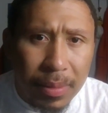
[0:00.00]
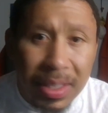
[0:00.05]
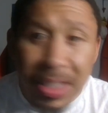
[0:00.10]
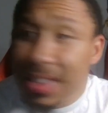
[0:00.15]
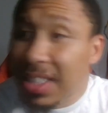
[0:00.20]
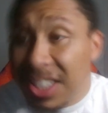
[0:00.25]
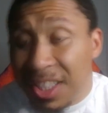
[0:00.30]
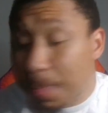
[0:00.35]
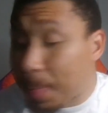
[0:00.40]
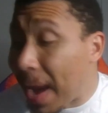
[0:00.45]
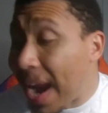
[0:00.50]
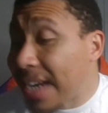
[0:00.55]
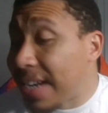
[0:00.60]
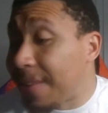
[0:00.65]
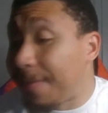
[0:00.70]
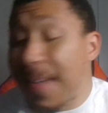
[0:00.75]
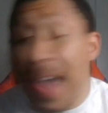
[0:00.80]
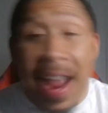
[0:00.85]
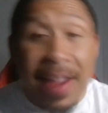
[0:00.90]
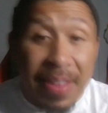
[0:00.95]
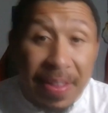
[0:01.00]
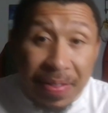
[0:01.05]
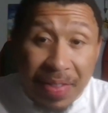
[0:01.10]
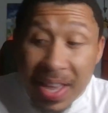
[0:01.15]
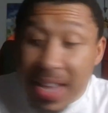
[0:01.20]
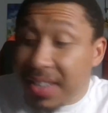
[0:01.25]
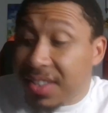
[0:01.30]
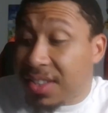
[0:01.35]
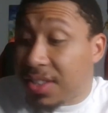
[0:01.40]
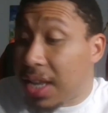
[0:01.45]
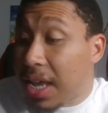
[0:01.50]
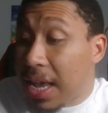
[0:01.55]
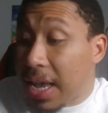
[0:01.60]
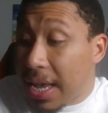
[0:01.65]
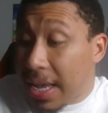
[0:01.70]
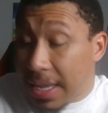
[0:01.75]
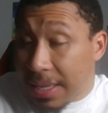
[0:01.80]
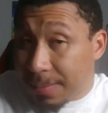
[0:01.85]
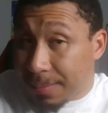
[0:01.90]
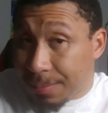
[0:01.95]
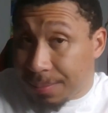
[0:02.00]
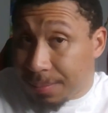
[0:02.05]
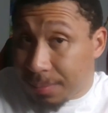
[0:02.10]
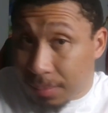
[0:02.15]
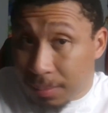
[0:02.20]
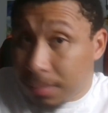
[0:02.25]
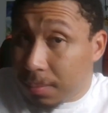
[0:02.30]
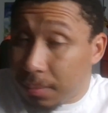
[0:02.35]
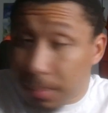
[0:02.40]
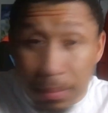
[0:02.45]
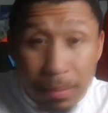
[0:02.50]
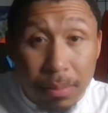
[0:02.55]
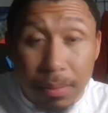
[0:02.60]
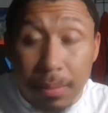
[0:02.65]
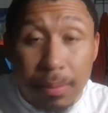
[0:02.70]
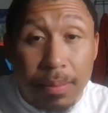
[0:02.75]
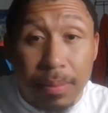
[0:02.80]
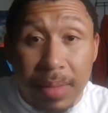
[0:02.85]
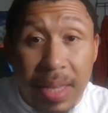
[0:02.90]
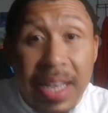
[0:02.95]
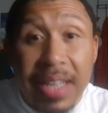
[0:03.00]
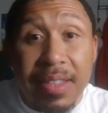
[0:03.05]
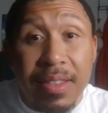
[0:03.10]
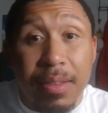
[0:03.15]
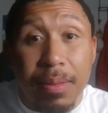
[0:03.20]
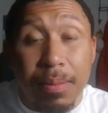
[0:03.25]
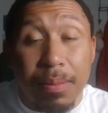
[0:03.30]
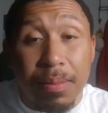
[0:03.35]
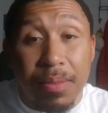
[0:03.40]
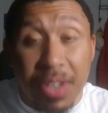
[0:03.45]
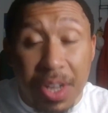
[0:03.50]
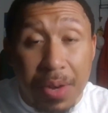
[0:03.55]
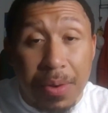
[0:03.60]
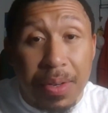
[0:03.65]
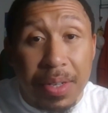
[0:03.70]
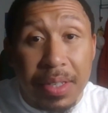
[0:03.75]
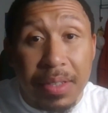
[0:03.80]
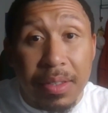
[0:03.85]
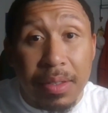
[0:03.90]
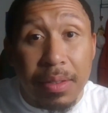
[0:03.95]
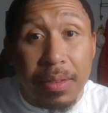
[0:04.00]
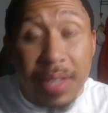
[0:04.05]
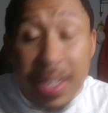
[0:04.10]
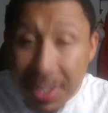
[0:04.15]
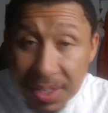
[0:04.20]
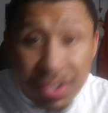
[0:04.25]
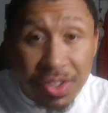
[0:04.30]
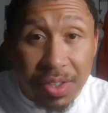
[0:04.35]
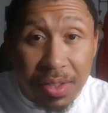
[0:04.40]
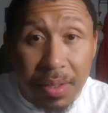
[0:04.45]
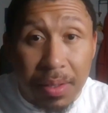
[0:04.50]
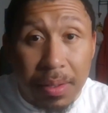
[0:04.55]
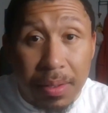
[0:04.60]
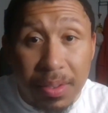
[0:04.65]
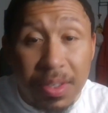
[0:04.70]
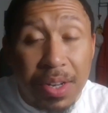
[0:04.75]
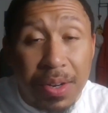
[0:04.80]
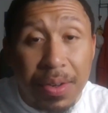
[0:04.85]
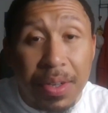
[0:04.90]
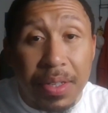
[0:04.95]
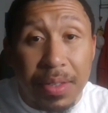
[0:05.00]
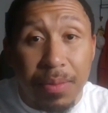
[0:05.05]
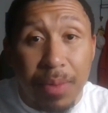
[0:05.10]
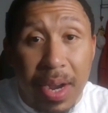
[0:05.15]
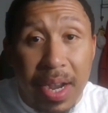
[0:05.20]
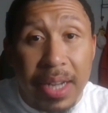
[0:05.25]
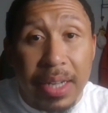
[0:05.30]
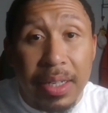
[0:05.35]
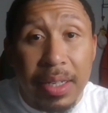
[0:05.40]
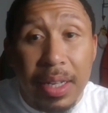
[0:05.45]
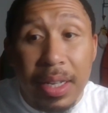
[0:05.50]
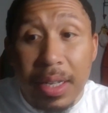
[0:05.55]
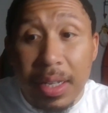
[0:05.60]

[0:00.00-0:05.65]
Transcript: Despite the fact that this this series, this series, right?